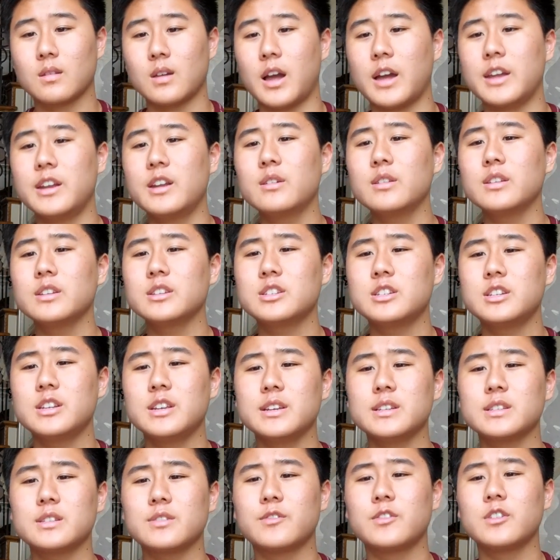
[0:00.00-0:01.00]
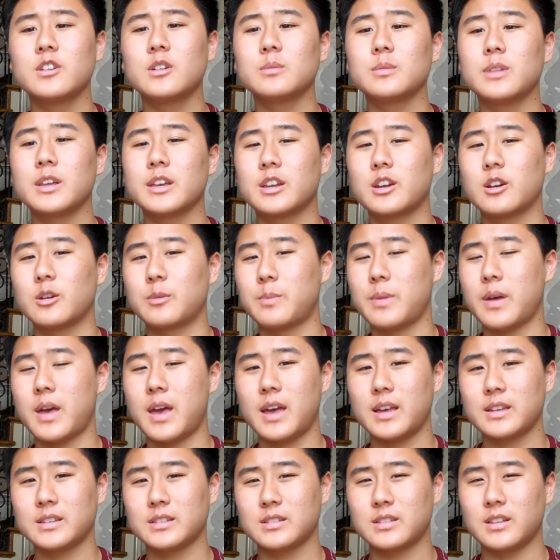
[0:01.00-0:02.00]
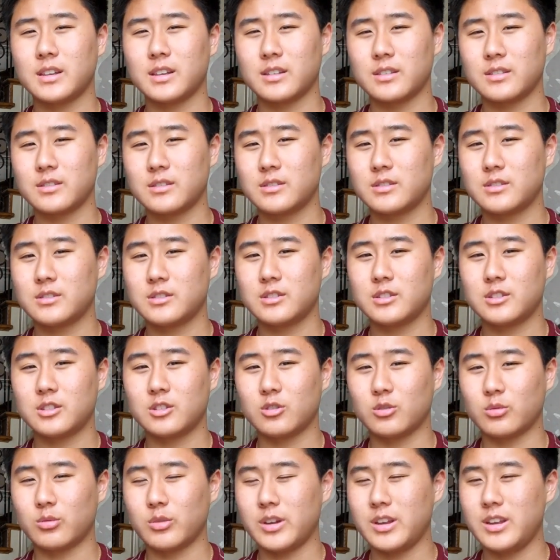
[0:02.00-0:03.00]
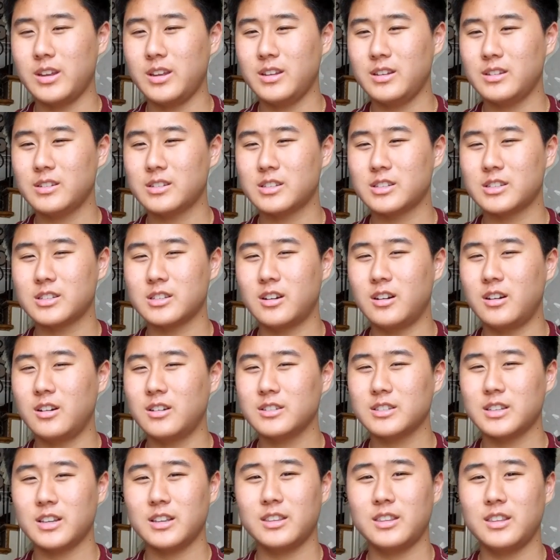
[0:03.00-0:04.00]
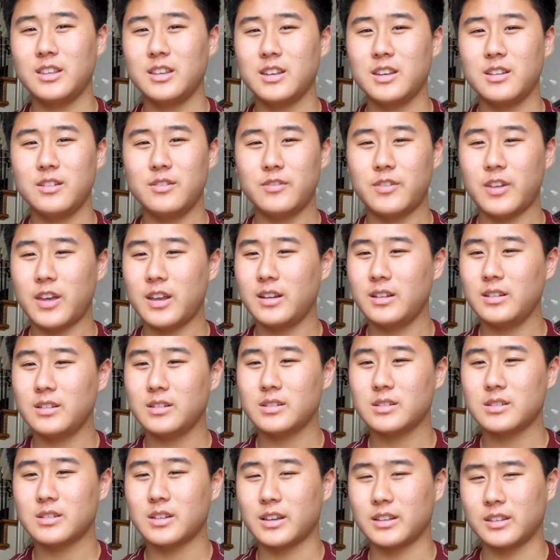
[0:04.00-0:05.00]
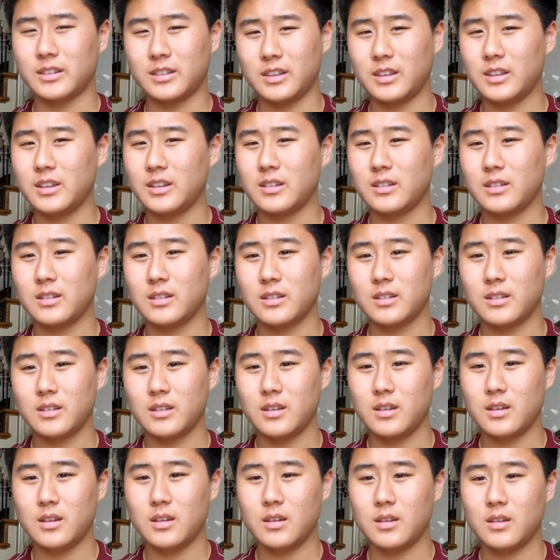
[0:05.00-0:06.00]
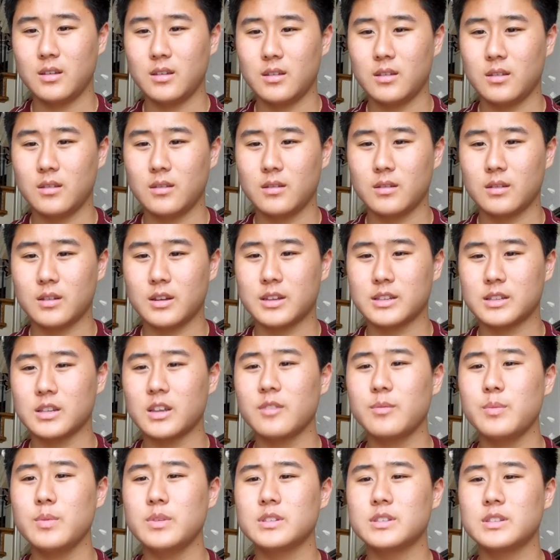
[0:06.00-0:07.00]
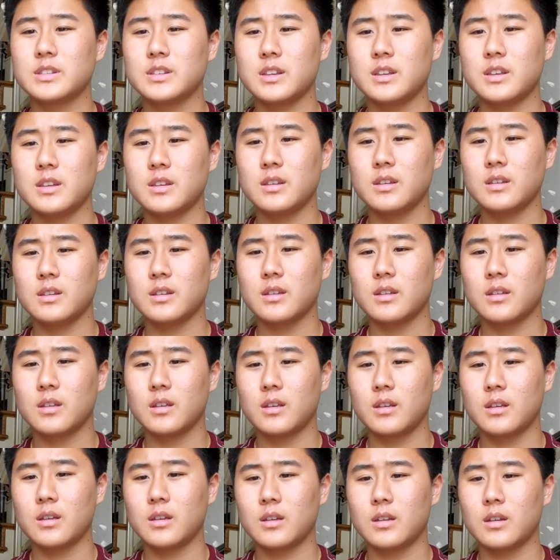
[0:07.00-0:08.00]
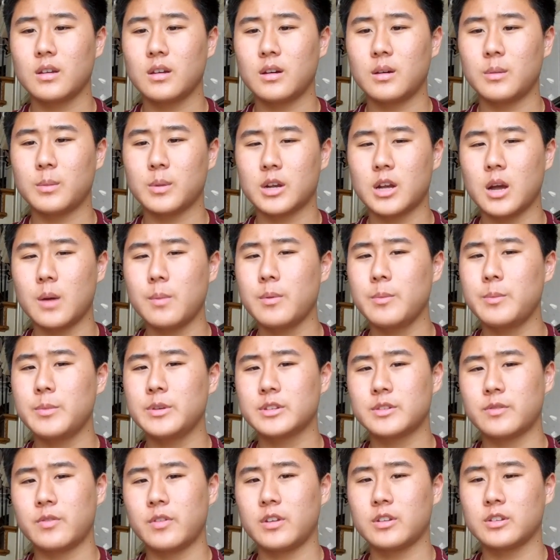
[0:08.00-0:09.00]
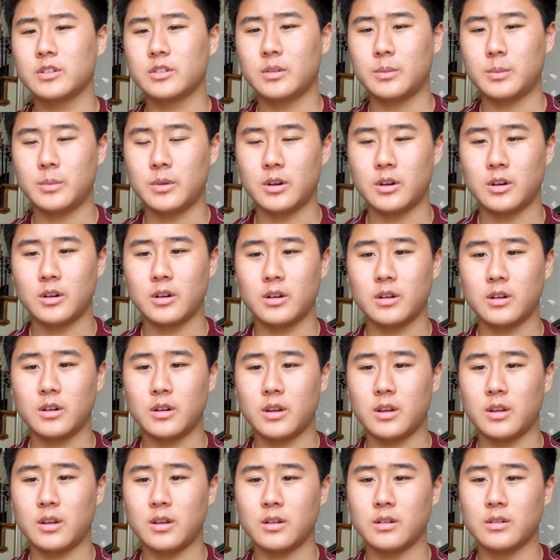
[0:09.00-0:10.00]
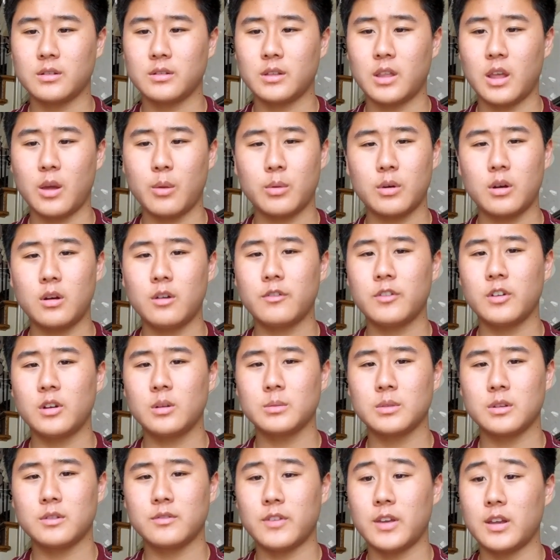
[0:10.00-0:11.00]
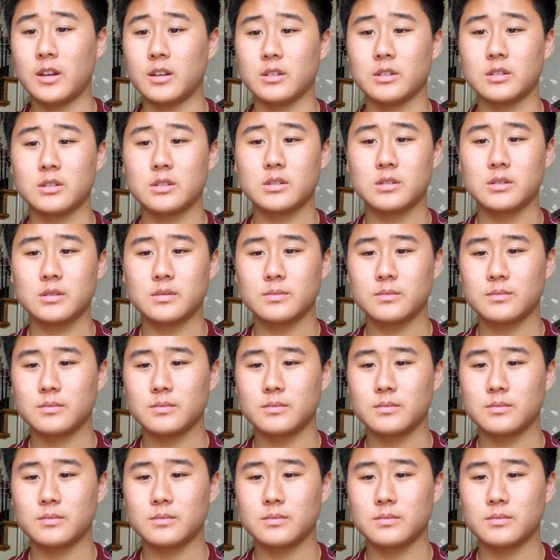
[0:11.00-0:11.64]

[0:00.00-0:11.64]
I know that she has filmed like her past like 3 songs, I think, in Venice, I think. Because I've been seeing a couple music videos from her, and they were all filmed in Venice.